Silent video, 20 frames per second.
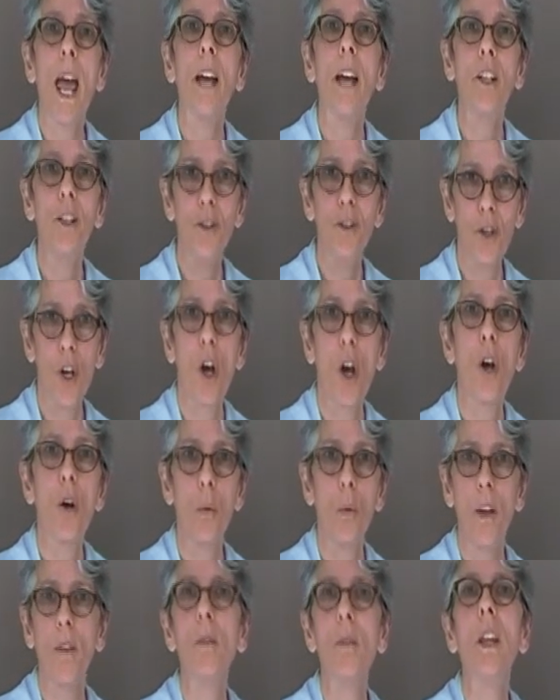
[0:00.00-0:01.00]
How do you
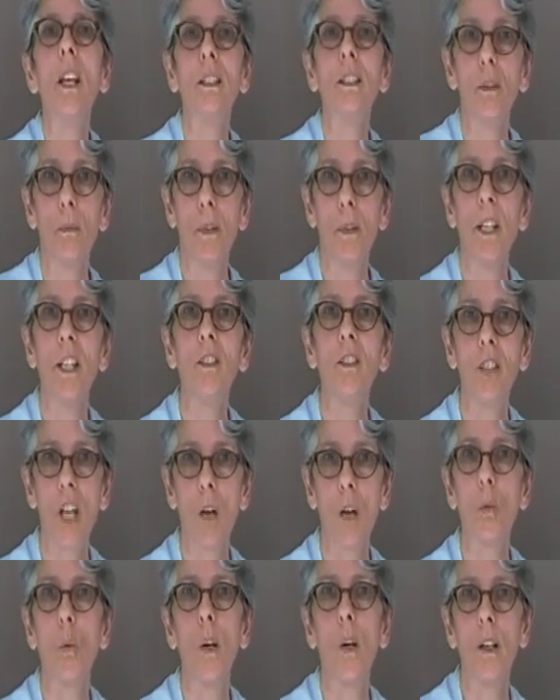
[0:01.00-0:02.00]
know when things are being
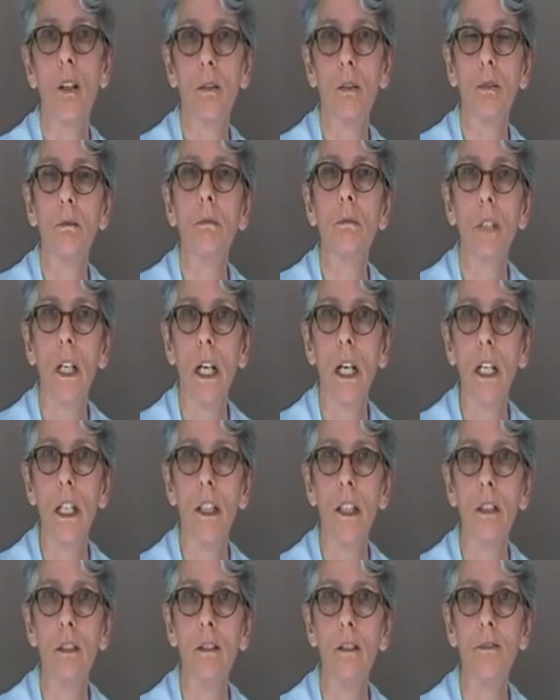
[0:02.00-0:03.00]
done well
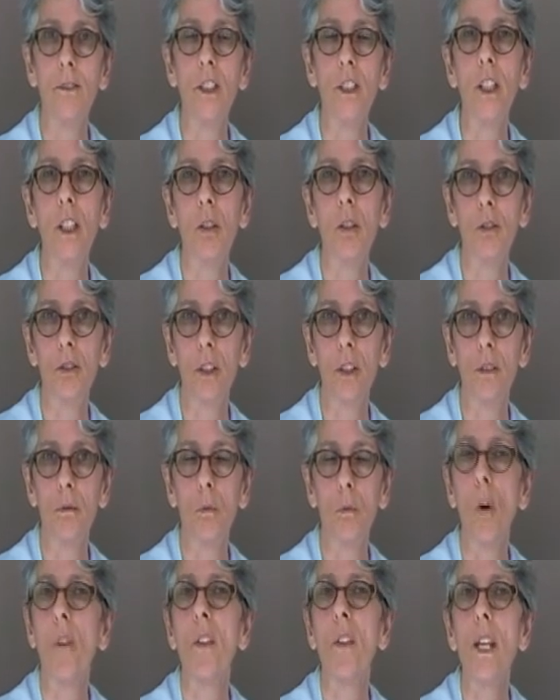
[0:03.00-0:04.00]
for
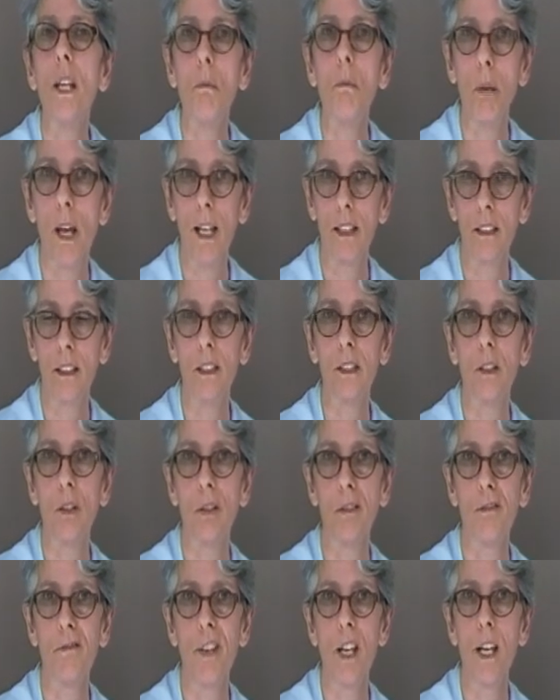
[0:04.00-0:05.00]
children, what the impact is
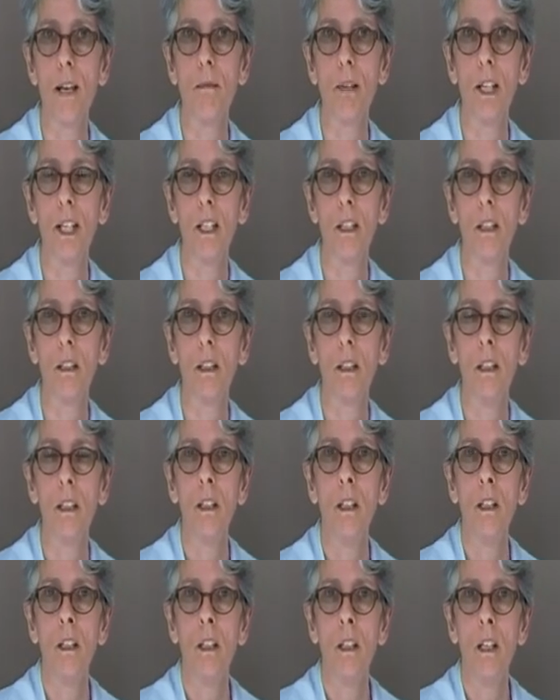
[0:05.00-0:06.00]
on the family?
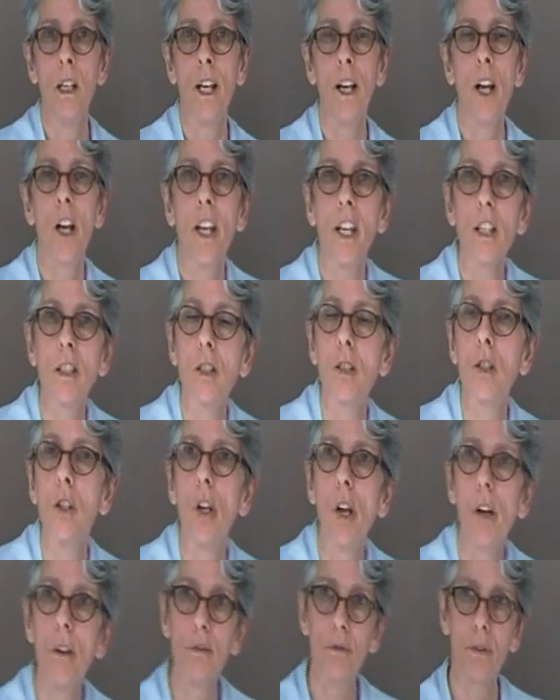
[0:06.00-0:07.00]
And I guess,
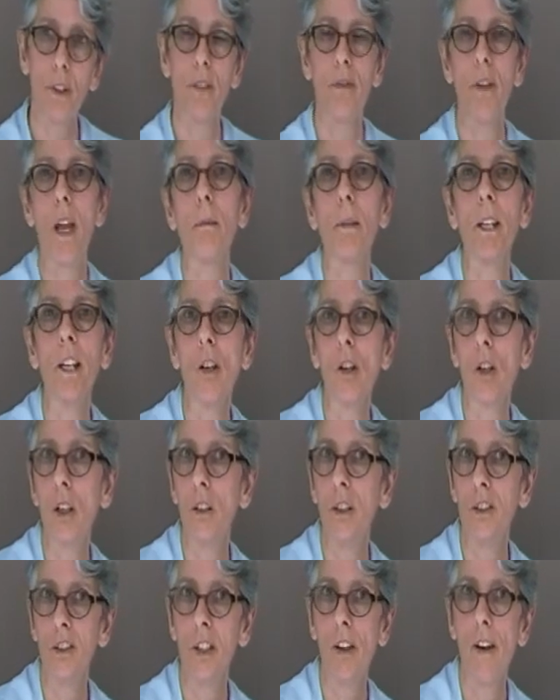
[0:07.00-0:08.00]
for the Family
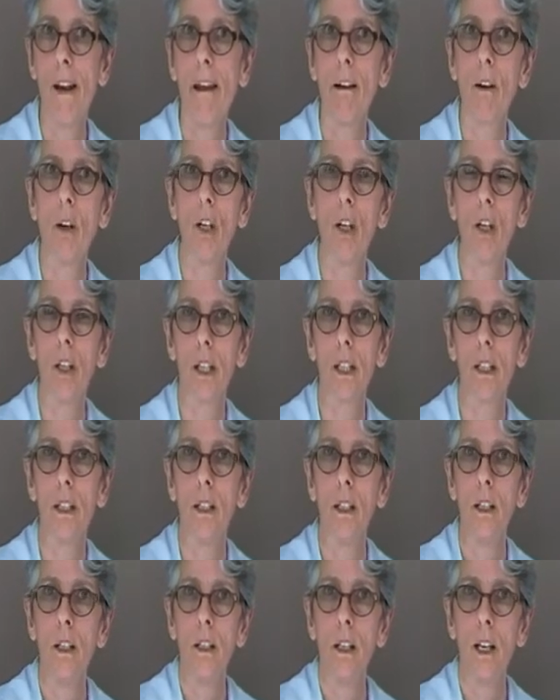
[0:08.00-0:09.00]
Inclusion Network,
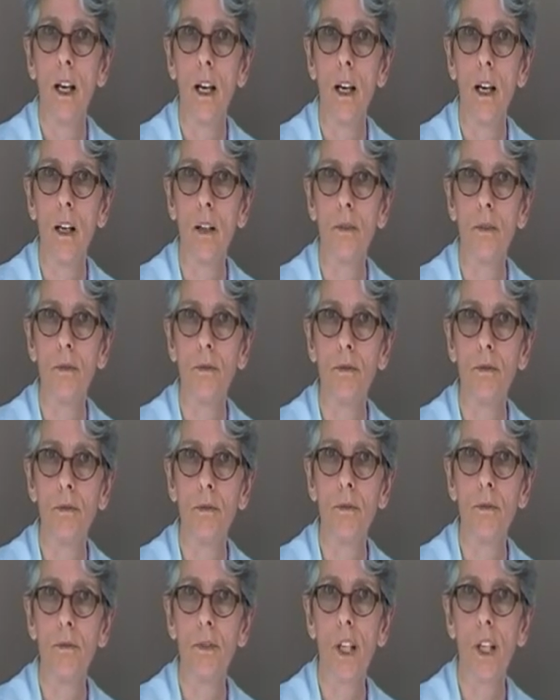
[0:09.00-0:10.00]

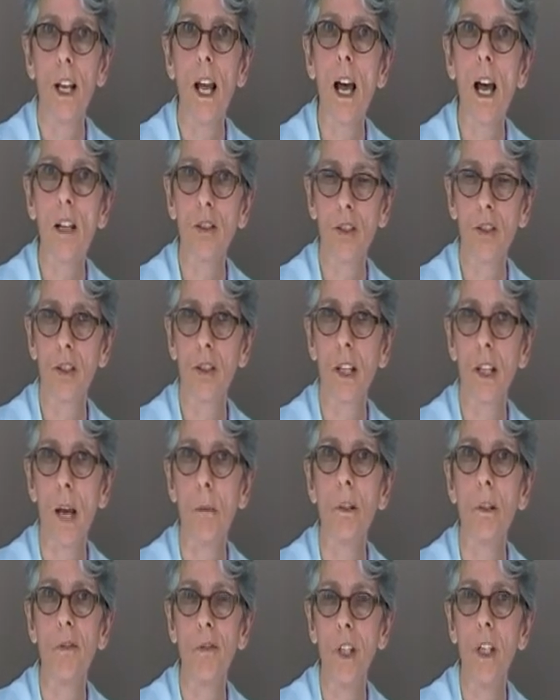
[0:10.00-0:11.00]
the last
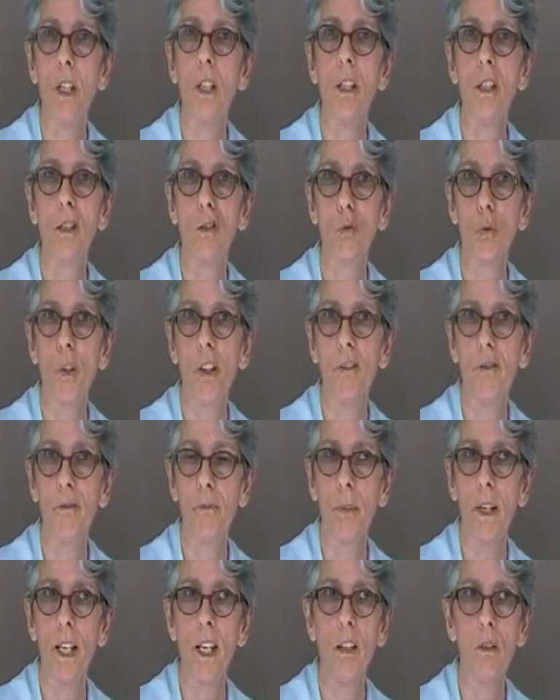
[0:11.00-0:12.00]
couple of years
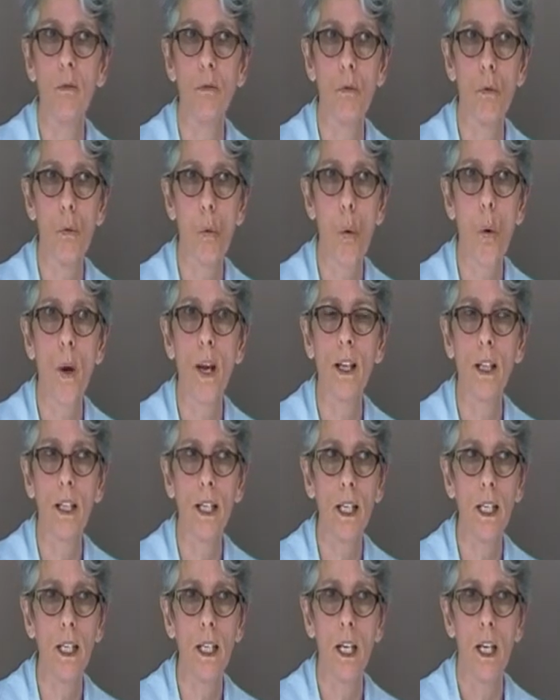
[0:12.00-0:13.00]
we've been
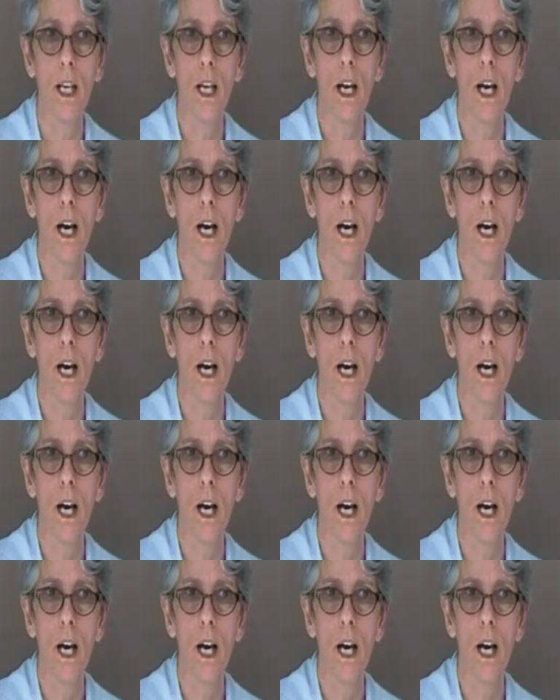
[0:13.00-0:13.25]
really